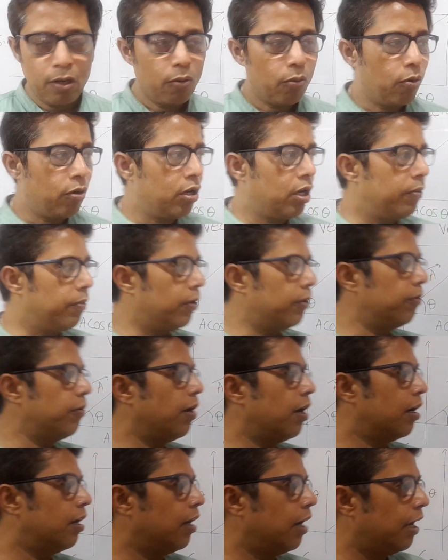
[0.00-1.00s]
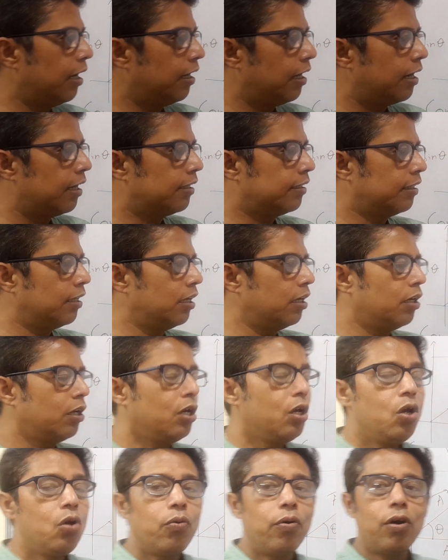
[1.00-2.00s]
Whenever we are, like, let's say
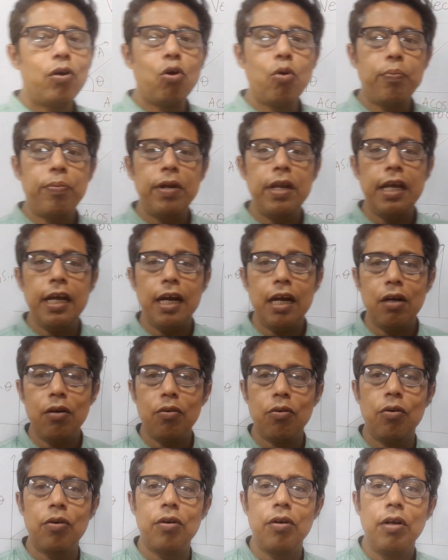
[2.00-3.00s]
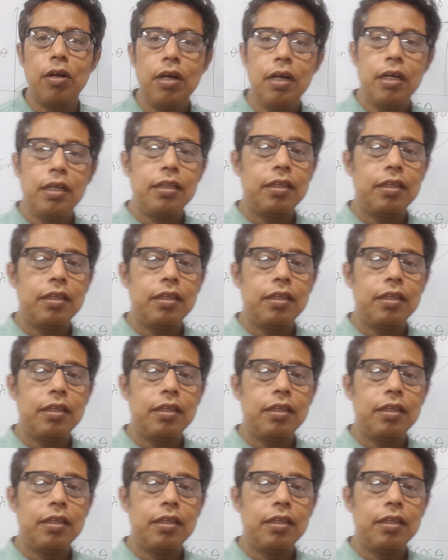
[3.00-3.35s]
we're opening a door,